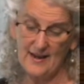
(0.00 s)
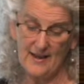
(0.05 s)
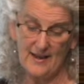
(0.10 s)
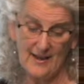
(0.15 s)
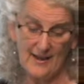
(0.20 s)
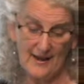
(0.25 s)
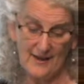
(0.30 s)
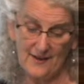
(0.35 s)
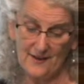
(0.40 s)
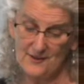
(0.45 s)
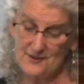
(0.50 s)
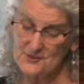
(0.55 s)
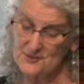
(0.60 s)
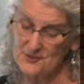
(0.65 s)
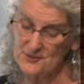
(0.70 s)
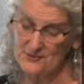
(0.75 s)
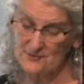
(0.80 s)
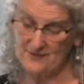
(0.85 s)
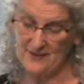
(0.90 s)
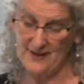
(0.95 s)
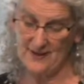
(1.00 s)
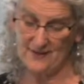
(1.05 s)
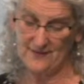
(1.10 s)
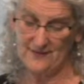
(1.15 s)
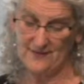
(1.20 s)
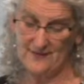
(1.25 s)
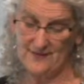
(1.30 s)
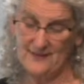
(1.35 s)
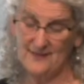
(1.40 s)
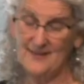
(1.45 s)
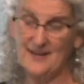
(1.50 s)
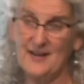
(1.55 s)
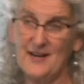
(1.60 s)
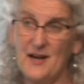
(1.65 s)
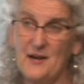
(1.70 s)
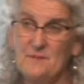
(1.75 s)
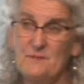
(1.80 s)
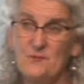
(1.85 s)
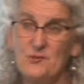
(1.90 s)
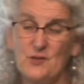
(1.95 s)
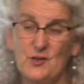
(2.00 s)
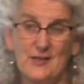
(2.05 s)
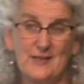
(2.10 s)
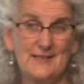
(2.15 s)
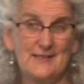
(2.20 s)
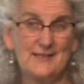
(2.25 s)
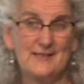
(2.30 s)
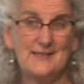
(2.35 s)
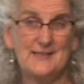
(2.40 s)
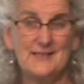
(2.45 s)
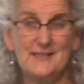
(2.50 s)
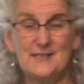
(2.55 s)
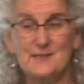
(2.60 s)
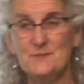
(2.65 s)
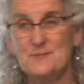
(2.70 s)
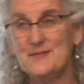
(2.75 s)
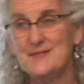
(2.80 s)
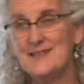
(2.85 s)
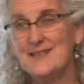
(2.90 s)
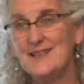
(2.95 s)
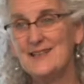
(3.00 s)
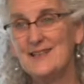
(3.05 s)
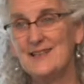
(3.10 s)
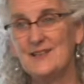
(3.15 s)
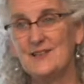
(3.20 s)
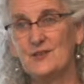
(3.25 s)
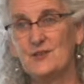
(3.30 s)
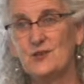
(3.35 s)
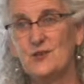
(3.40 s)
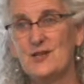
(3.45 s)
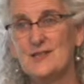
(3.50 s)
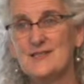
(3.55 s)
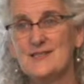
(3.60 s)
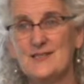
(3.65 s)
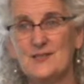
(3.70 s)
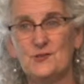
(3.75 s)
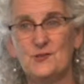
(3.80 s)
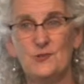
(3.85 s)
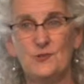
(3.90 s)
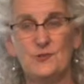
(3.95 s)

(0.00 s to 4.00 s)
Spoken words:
I also found that I'm trained in systems thinking and cross-sectoral